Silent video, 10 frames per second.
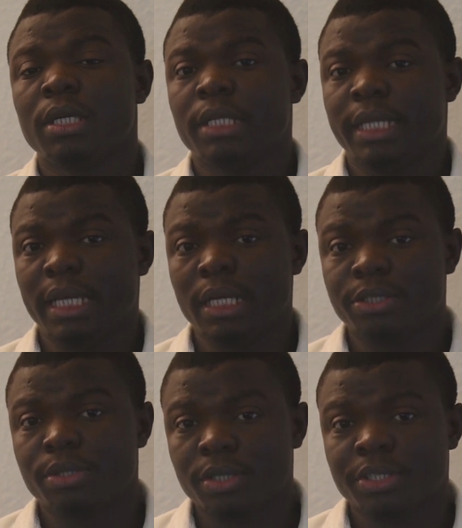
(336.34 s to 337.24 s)
the
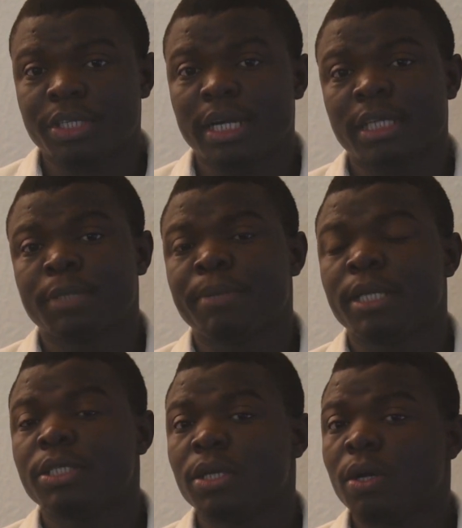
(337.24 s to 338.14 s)
introductory
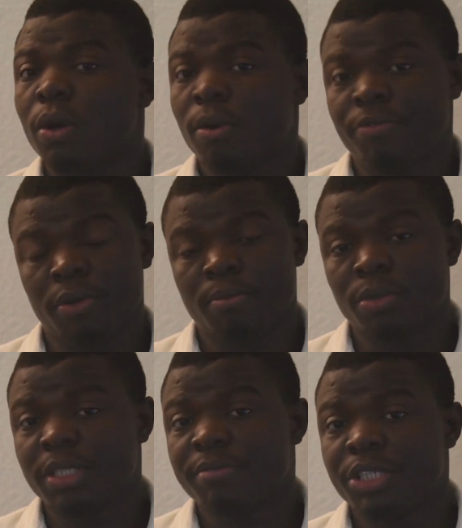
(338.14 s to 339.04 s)
aspect of your
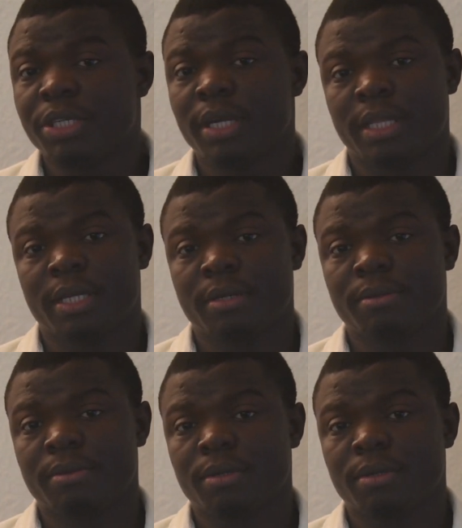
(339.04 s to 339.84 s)
motivation letter.